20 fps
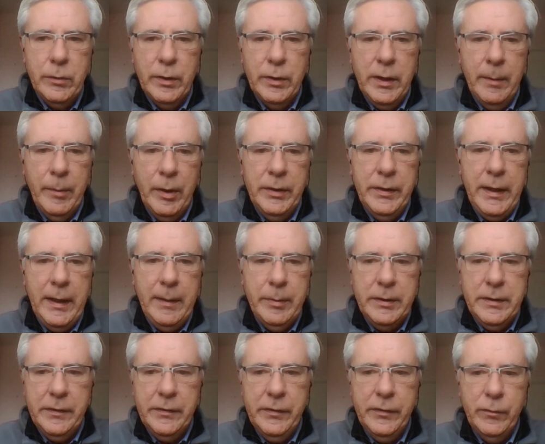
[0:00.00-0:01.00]
do it on a Monday,
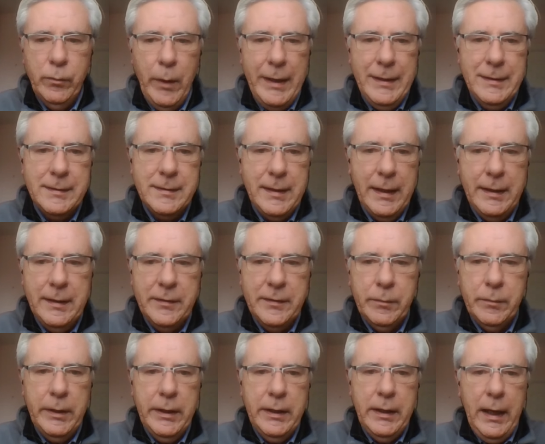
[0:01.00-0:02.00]
but this is Wednesday
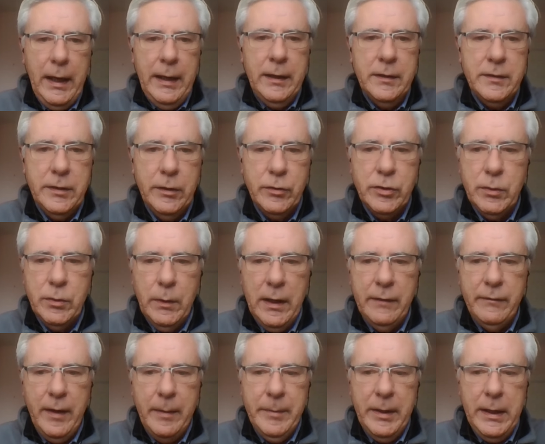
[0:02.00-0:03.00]
this week. And as usual,
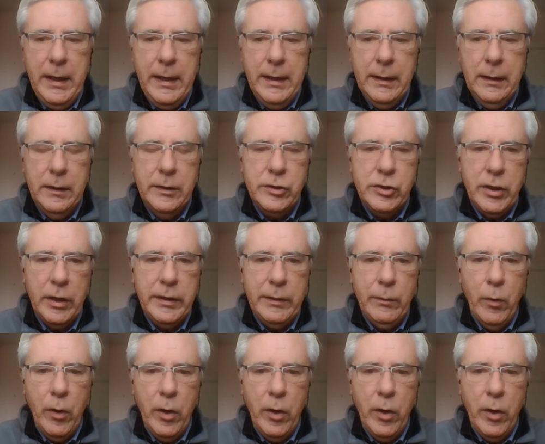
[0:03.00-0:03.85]
I've Emma Nagle and Johnny